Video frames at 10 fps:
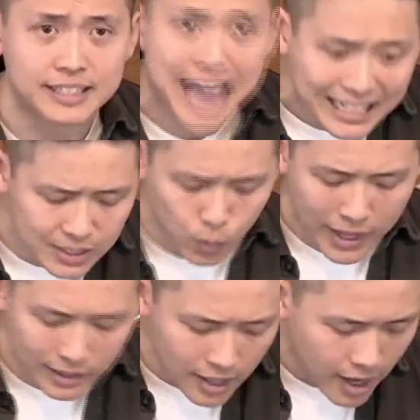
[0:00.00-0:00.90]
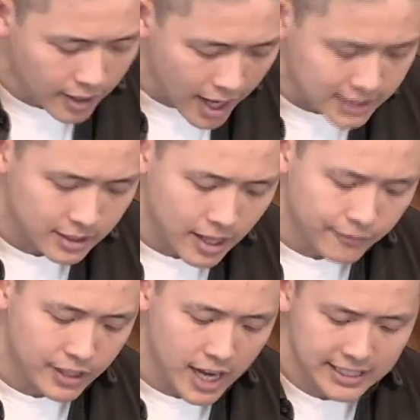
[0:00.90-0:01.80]
That's what God's
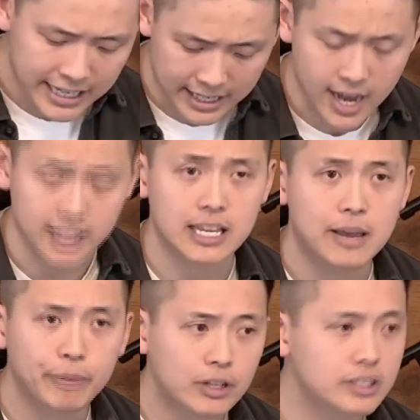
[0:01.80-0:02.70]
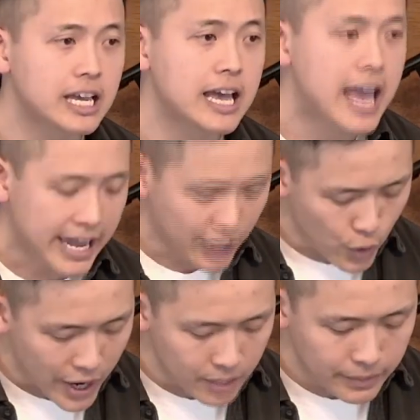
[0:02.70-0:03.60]
love does in us. It builds an
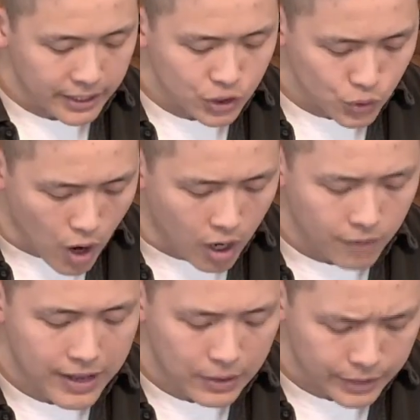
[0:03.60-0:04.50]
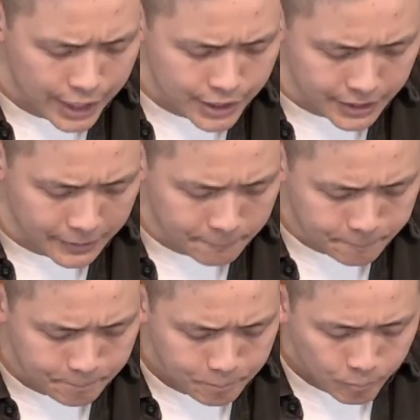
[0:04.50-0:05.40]
incredibly strong foundation.
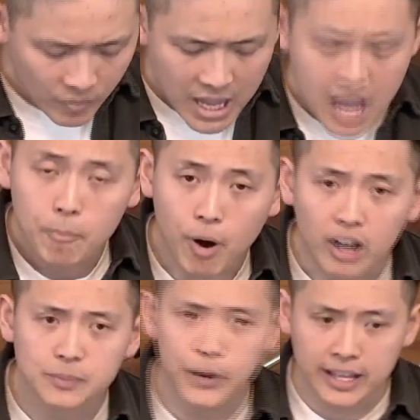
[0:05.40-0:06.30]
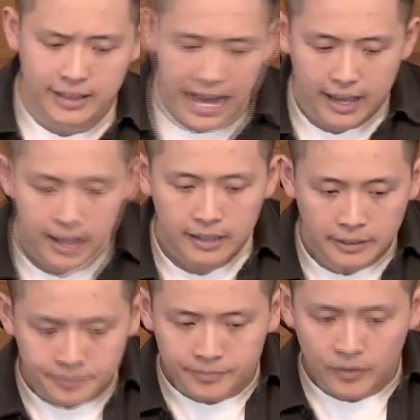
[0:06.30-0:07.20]
Paul is praying that
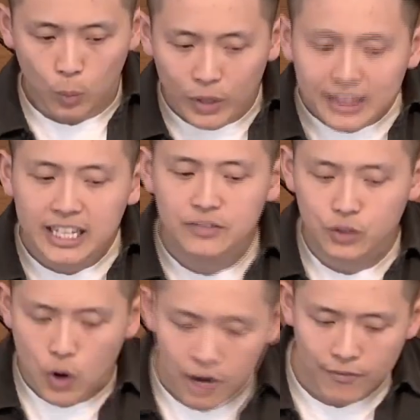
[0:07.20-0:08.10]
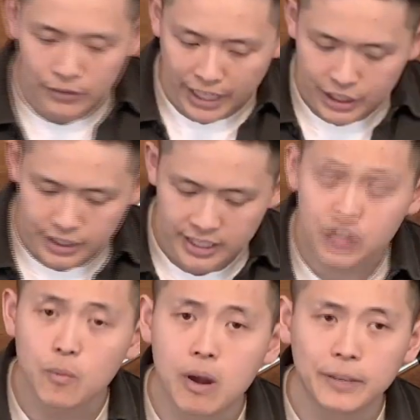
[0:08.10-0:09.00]
with these strong
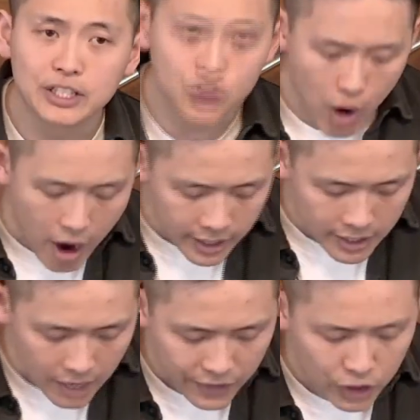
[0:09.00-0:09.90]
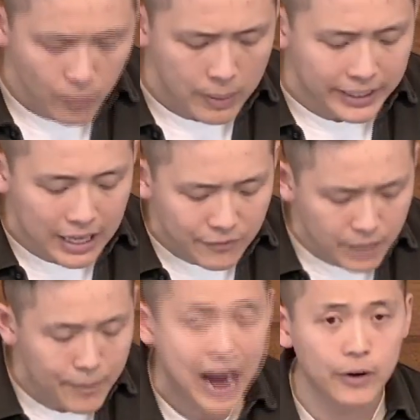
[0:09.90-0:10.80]
foundations, you may be strong enough and you may be given the
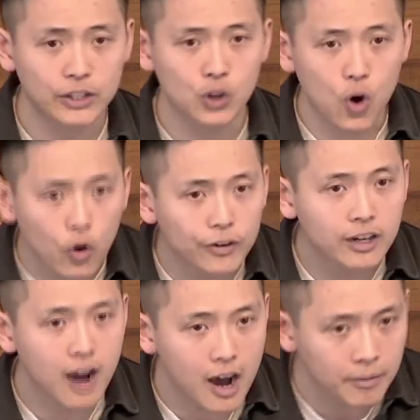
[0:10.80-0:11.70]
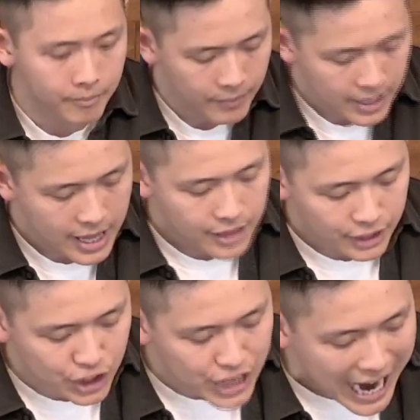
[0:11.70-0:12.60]
power to overcome
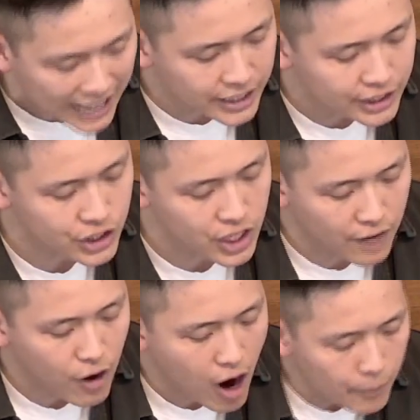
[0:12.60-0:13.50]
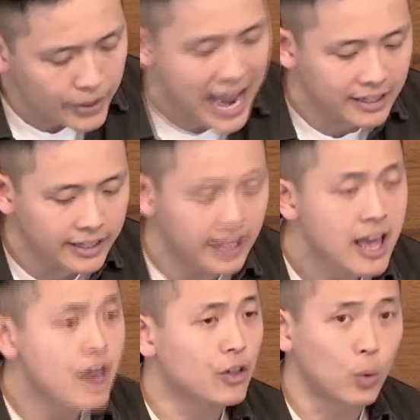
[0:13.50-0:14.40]
the challenge of comprehending
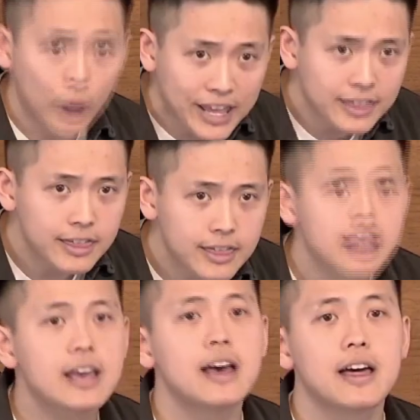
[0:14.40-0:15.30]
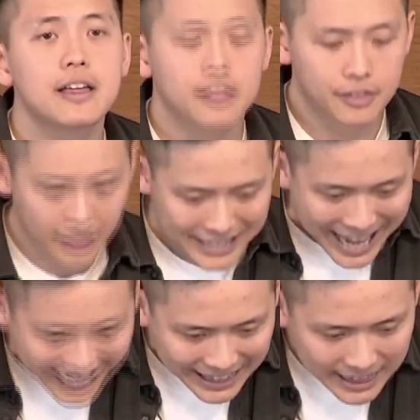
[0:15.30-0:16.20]
the width, the
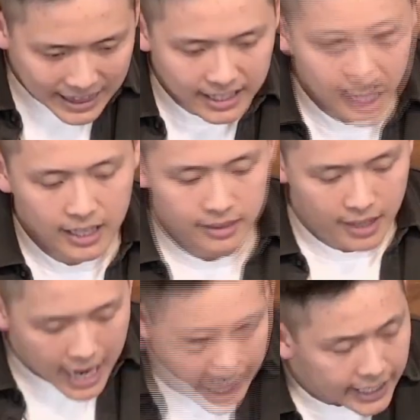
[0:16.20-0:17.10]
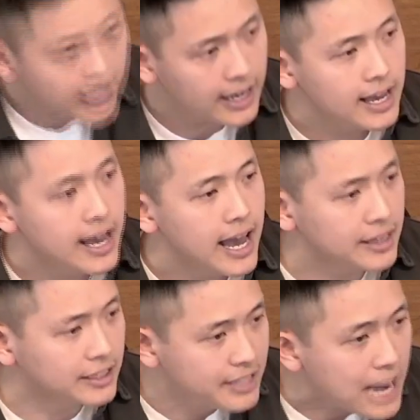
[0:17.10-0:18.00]
length, the height, and
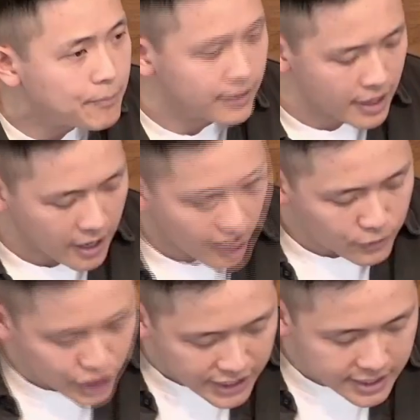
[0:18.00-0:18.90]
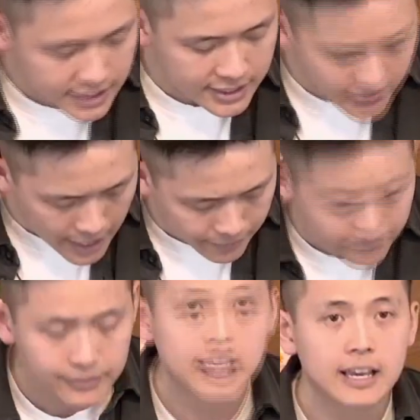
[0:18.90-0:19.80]
the depth of Jesus' love.
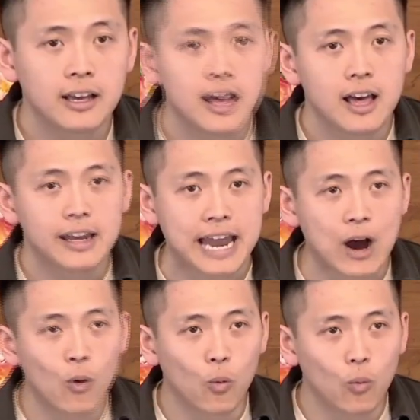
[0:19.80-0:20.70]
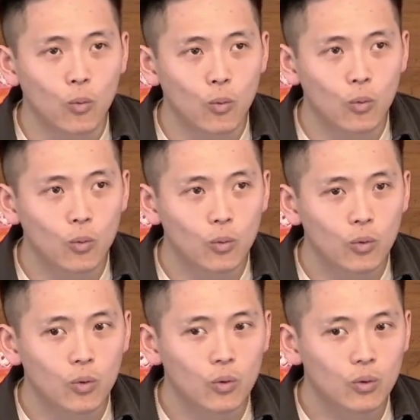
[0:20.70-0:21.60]
Now,
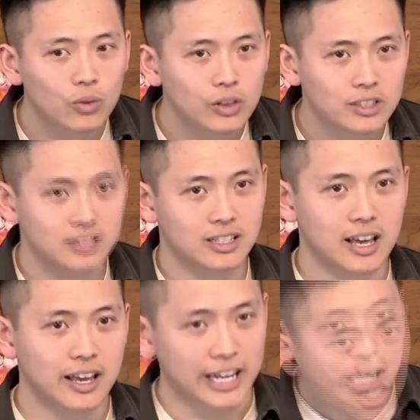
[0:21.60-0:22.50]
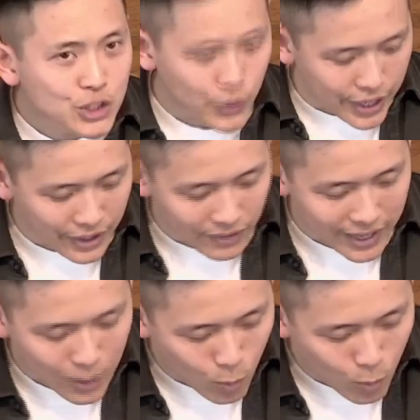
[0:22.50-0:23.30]
there's an issue here, right?